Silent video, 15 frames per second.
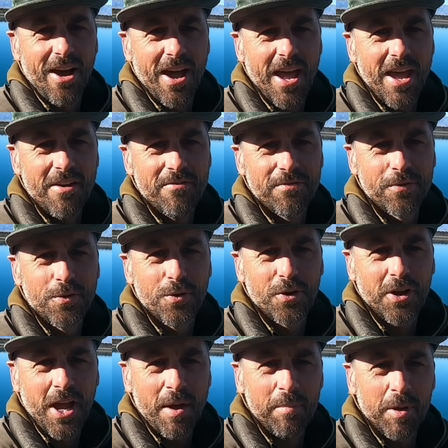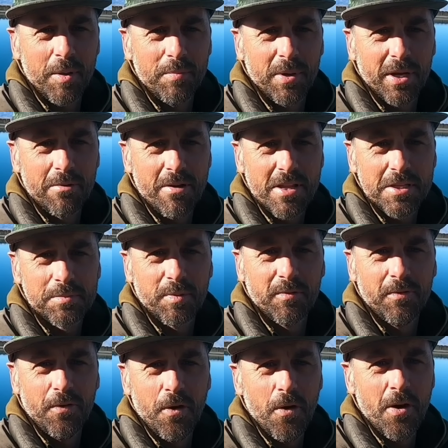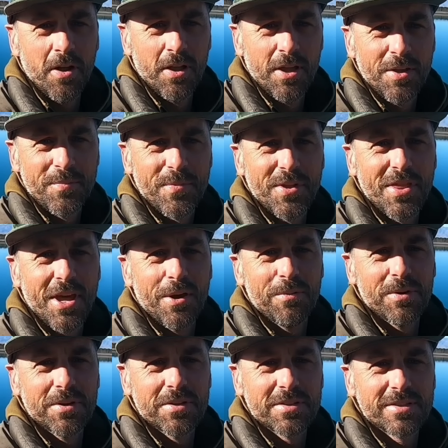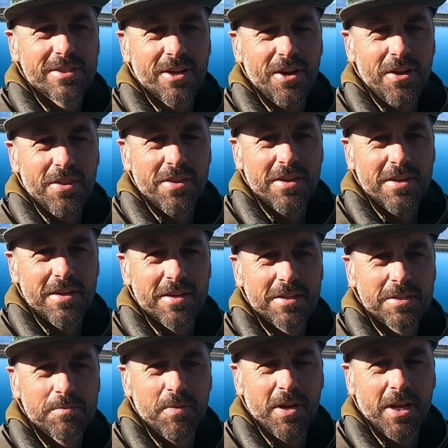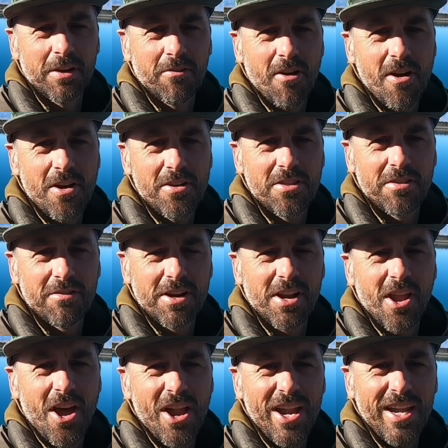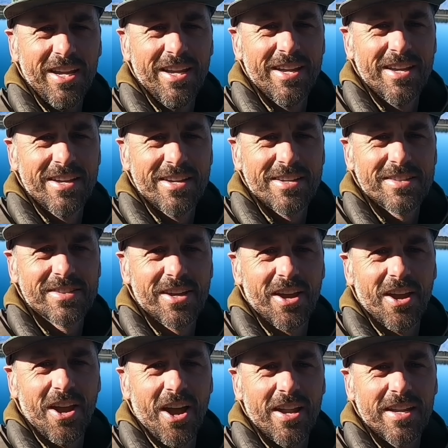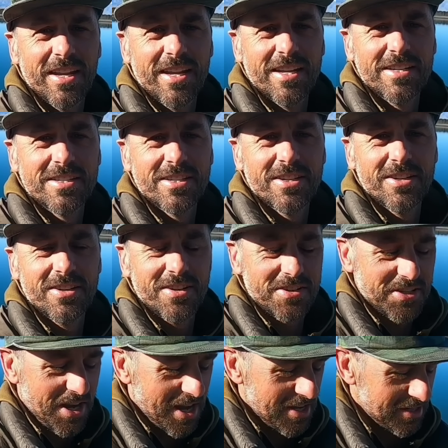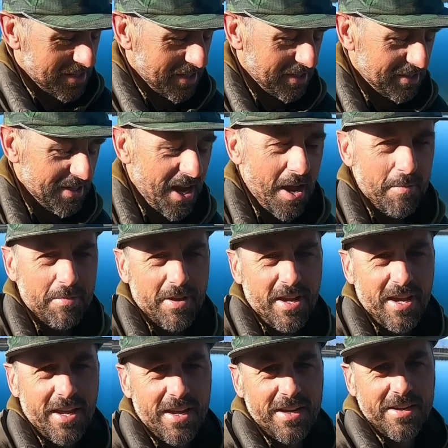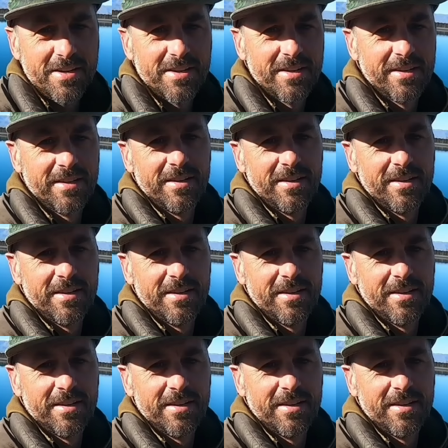I have caught a couple of big ones before, but that was on the spinning rod thread lining, so I needed to change things up, and